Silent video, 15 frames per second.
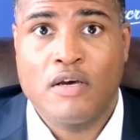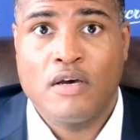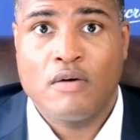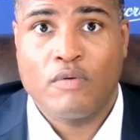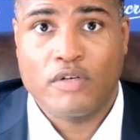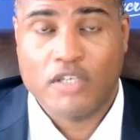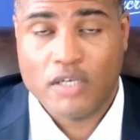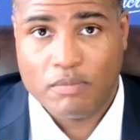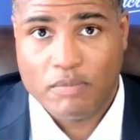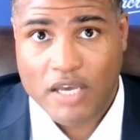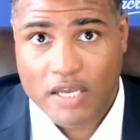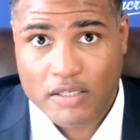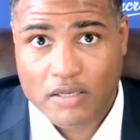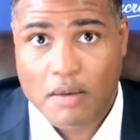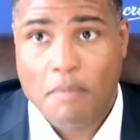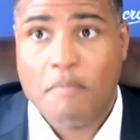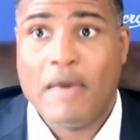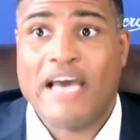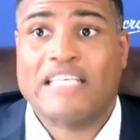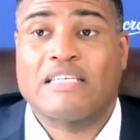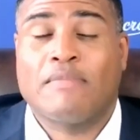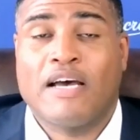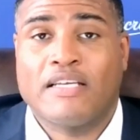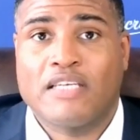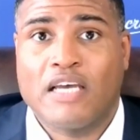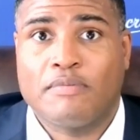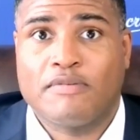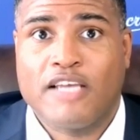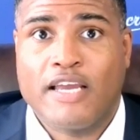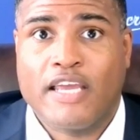which it means maximizing
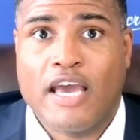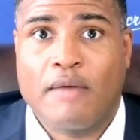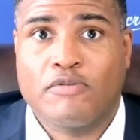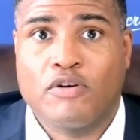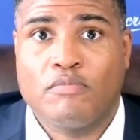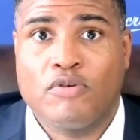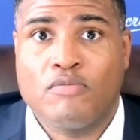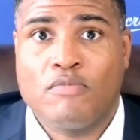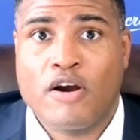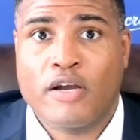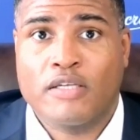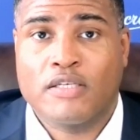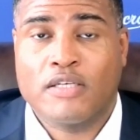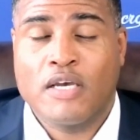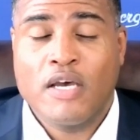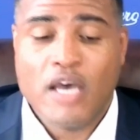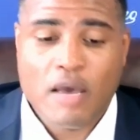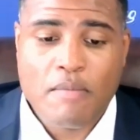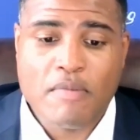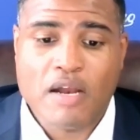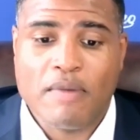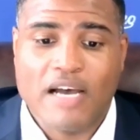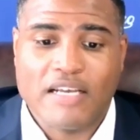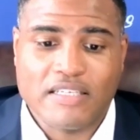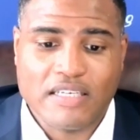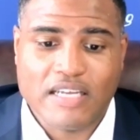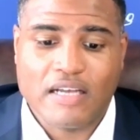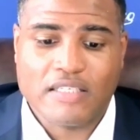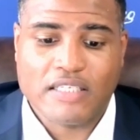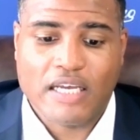upside capture in bull markets and minimizing
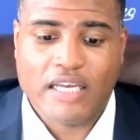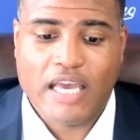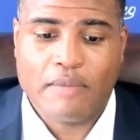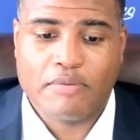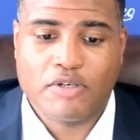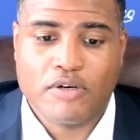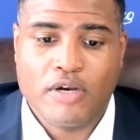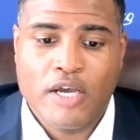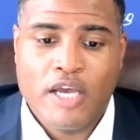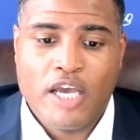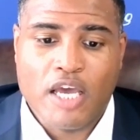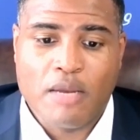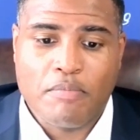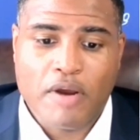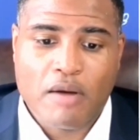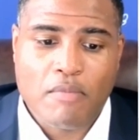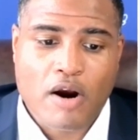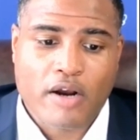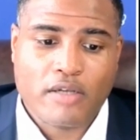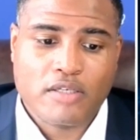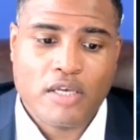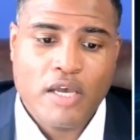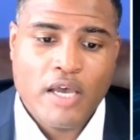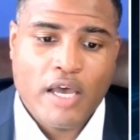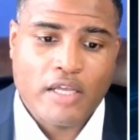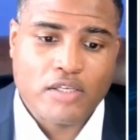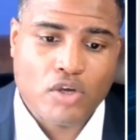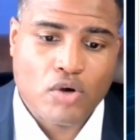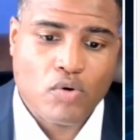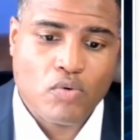downside capture in bear markets. And
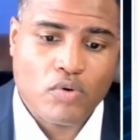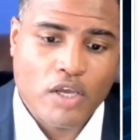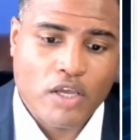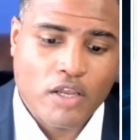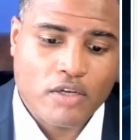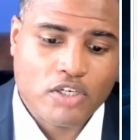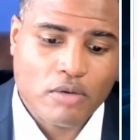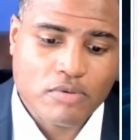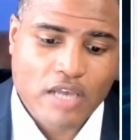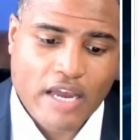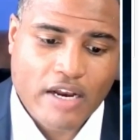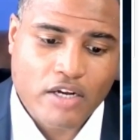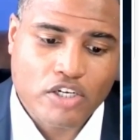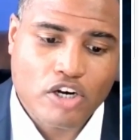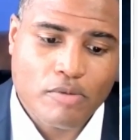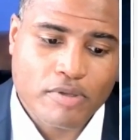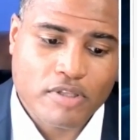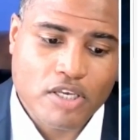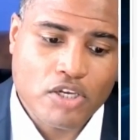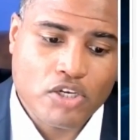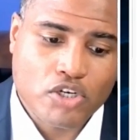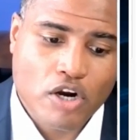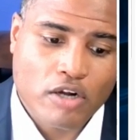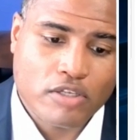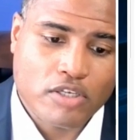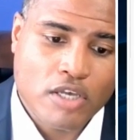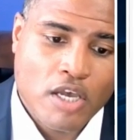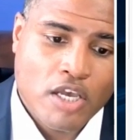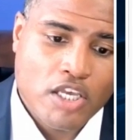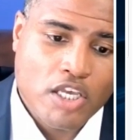so, in terms of how to interpret these charts,
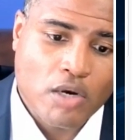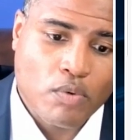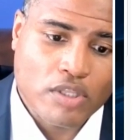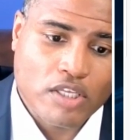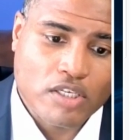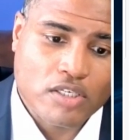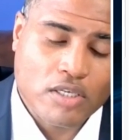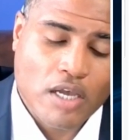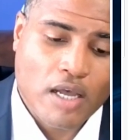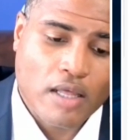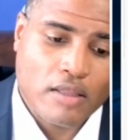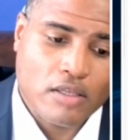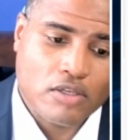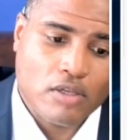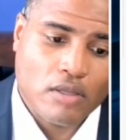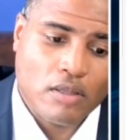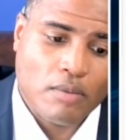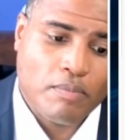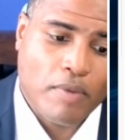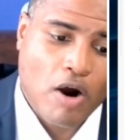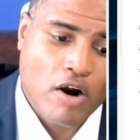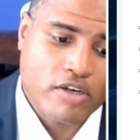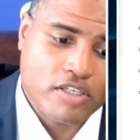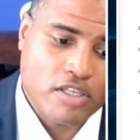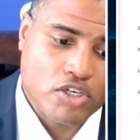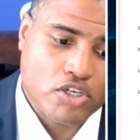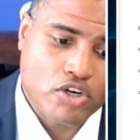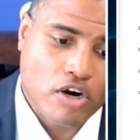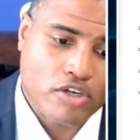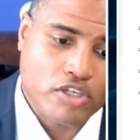what this the bars in these
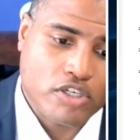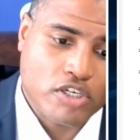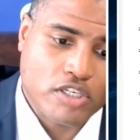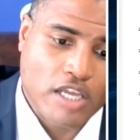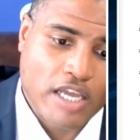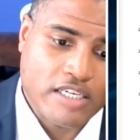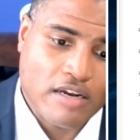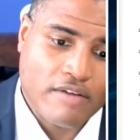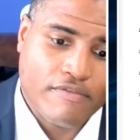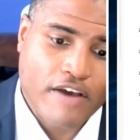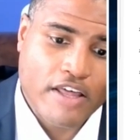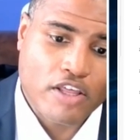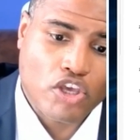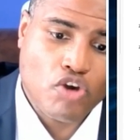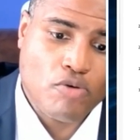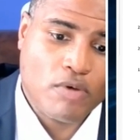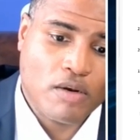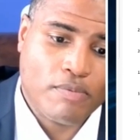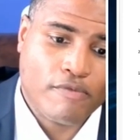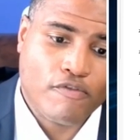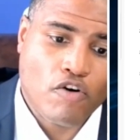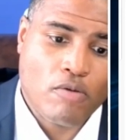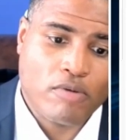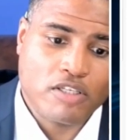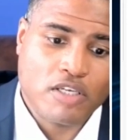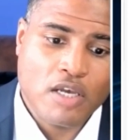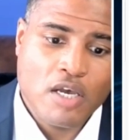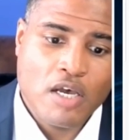charts just identify the cumulative performance